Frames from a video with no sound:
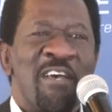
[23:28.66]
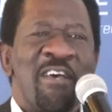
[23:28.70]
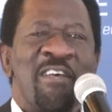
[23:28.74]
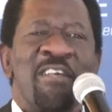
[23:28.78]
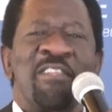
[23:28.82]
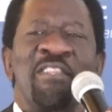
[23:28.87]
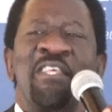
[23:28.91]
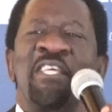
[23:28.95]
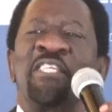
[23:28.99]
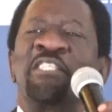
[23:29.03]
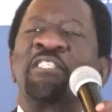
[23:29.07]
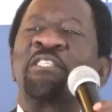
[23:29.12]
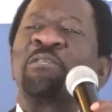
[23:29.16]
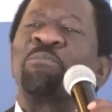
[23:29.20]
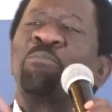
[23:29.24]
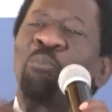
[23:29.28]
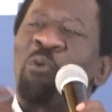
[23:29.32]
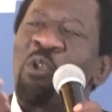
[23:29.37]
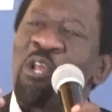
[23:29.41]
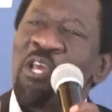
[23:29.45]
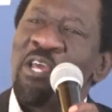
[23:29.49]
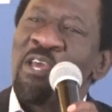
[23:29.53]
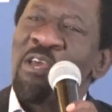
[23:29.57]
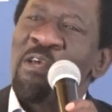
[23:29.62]
they
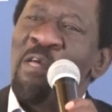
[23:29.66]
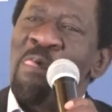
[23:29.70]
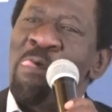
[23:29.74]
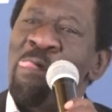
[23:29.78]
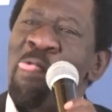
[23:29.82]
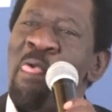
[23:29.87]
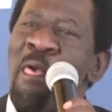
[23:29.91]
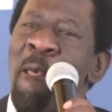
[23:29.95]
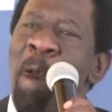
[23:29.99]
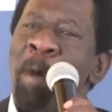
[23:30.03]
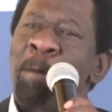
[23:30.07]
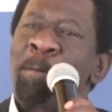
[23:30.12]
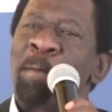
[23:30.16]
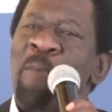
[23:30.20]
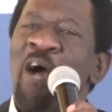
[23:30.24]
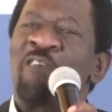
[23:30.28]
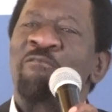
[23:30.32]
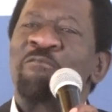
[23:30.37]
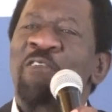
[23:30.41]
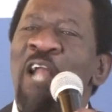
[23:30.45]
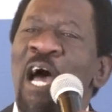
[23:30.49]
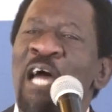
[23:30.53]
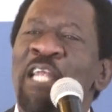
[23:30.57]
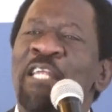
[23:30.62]
simply
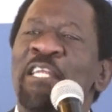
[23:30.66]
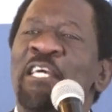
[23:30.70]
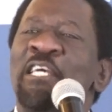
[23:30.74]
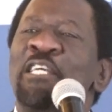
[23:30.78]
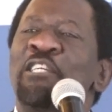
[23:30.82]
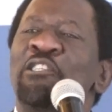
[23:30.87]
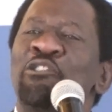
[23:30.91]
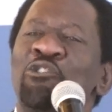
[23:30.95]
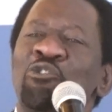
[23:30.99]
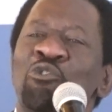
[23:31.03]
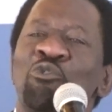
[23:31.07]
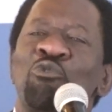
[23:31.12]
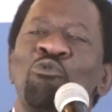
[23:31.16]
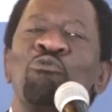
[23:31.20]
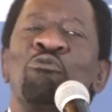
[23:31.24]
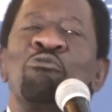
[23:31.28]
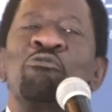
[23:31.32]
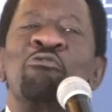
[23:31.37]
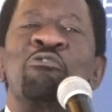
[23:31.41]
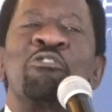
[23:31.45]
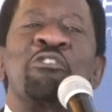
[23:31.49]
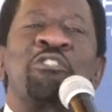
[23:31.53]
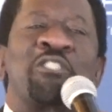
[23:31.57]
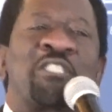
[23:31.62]
have run
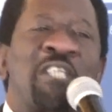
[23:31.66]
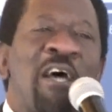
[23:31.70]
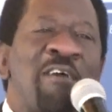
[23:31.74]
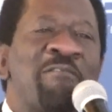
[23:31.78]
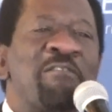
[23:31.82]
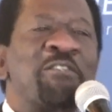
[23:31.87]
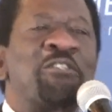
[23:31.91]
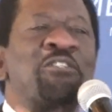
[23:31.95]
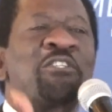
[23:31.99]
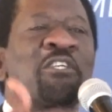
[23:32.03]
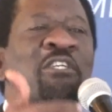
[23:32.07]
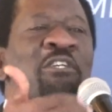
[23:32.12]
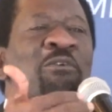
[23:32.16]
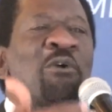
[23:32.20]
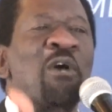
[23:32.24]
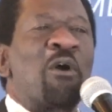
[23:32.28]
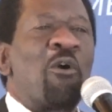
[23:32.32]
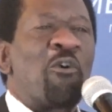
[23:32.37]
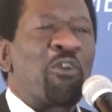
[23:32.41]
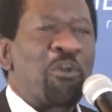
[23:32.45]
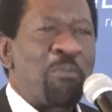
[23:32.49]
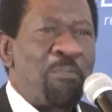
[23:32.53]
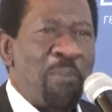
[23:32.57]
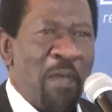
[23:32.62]
into servicing
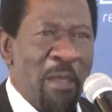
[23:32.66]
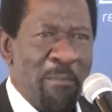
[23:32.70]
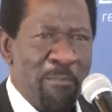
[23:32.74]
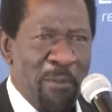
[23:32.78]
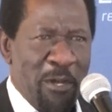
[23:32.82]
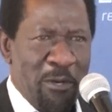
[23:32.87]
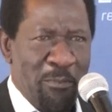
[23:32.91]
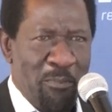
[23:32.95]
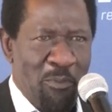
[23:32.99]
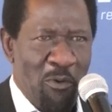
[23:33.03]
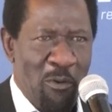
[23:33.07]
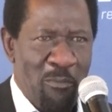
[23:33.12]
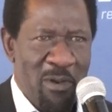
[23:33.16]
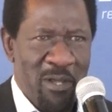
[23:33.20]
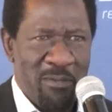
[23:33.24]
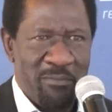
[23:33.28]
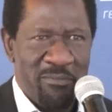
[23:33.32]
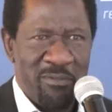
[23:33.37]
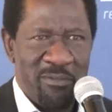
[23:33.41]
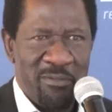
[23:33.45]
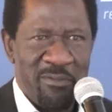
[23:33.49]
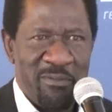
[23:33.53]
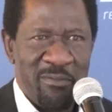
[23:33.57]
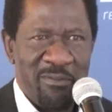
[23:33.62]
or repayment
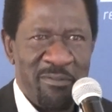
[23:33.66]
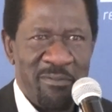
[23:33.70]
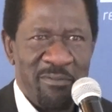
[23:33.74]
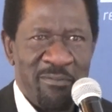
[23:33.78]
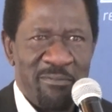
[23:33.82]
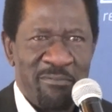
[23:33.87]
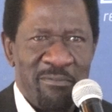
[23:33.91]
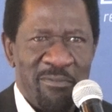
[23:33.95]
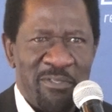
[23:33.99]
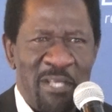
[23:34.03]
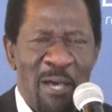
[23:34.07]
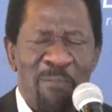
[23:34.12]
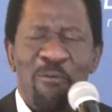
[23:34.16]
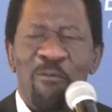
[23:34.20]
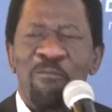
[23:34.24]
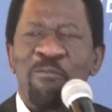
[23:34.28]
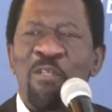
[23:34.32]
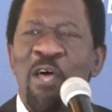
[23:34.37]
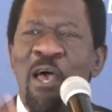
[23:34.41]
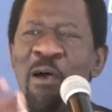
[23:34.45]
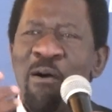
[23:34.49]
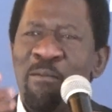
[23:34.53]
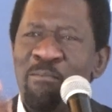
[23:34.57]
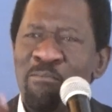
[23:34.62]
problems. Some of
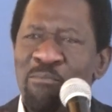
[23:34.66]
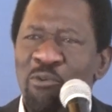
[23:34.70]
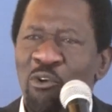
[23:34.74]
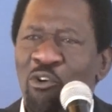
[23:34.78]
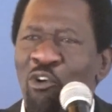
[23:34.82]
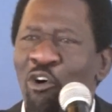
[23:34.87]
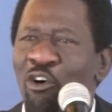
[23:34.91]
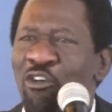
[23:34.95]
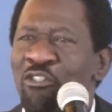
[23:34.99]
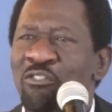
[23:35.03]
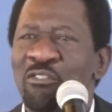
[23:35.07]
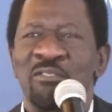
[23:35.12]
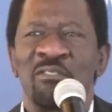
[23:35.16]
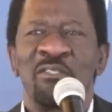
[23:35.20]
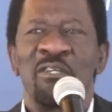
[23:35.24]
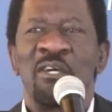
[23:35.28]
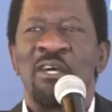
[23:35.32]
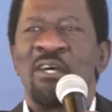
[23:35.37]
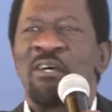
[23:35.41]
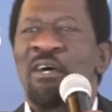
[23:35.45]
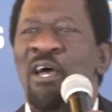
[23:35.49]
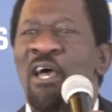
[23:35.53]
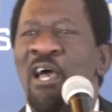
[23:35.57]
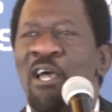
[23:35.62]
them because
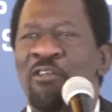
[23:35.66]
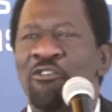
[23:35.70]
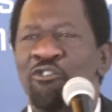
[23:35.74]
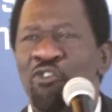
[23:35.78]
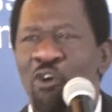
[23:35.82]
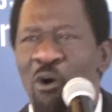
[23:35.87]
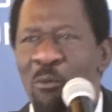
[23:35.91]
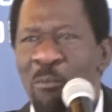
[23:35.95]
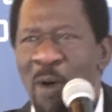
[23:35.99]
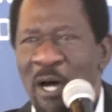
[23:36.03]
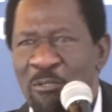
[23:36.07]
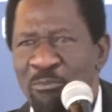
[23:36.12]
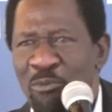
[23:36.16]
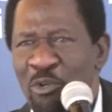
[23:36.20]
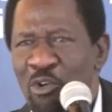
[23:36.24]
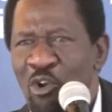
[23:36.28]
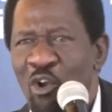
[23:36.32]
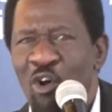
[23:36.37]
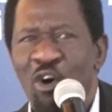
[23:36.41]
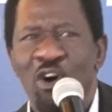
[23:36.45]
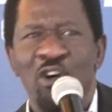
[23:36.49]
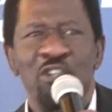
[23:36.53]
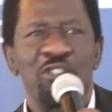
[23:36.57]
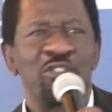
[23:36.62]
a job has been
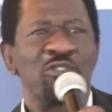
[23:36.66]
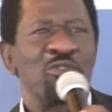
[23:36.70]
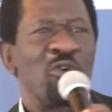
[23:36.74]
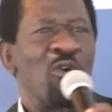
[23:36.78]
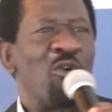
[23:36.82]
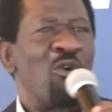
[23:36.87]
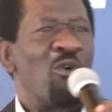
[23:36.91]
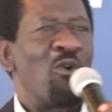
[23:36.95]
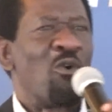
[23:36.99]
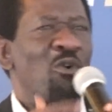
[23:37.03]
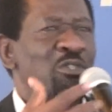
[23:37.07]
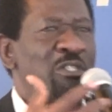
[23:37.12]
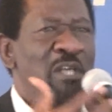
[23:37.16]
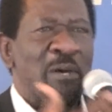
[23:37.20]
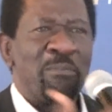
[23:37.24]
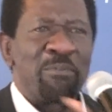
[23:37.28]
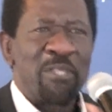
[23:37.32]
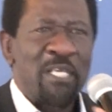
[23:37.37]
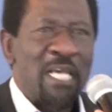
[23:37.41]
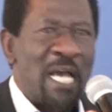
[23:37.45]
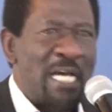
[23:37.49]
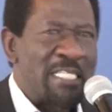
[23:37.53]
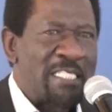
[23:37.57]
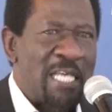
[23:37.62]
lost or
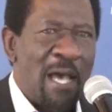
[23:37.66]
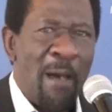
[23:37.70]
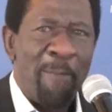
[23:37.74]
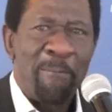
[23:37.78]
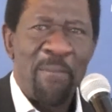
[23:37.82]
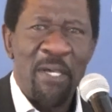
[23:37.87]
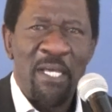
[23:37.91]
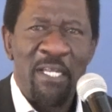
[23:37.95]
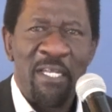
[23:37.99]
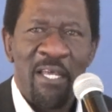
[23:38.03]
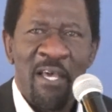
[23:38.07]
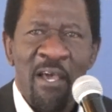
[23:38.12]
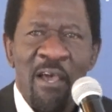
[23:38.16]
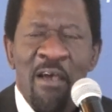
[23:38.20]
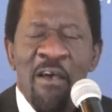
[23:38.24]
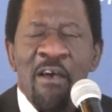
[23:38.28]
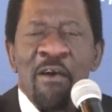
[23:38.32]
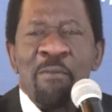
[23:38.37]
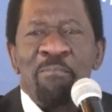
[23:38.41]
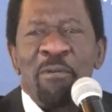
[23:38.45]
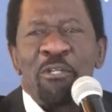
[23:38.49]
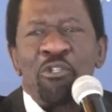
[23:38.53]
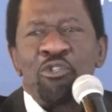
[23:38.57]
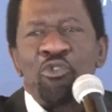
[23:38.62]
something has happened,
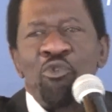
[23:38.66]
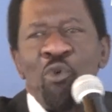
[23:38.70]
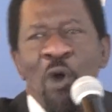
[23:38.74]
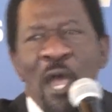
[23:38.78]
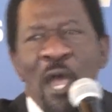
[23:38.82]
but you